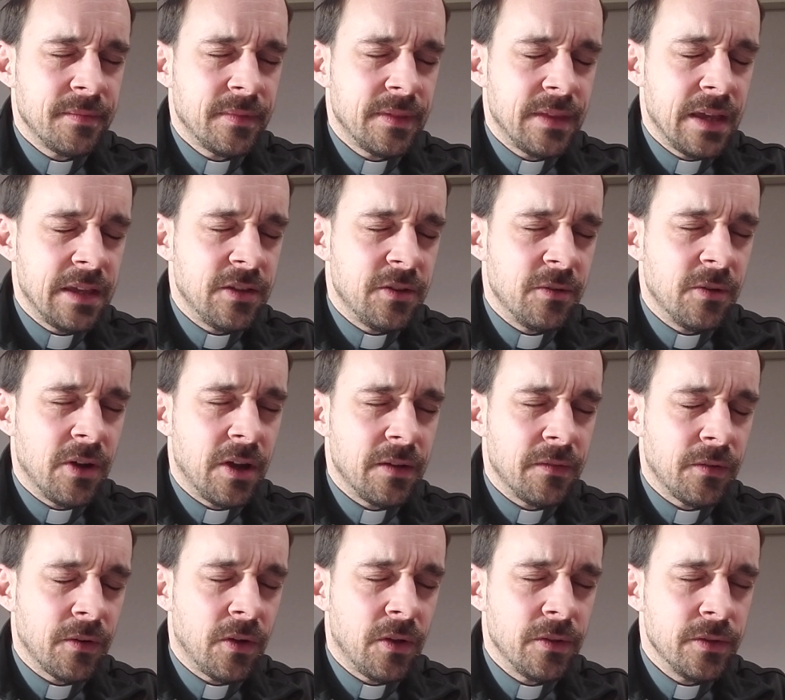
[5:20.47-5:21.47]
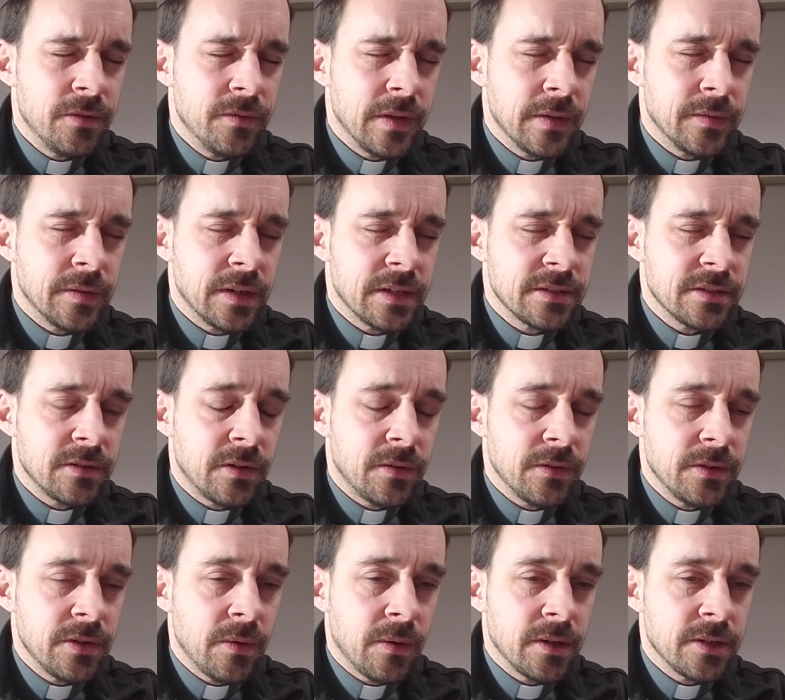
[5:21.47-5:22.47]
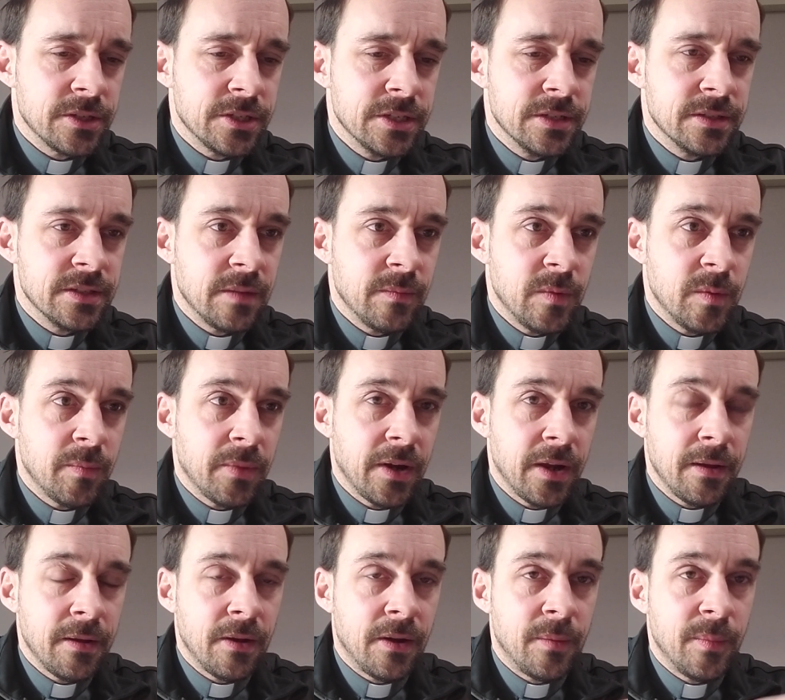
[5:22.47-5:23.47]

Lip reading: Thank you, God, for all you've given us and all you are. In Jesus' name we pray.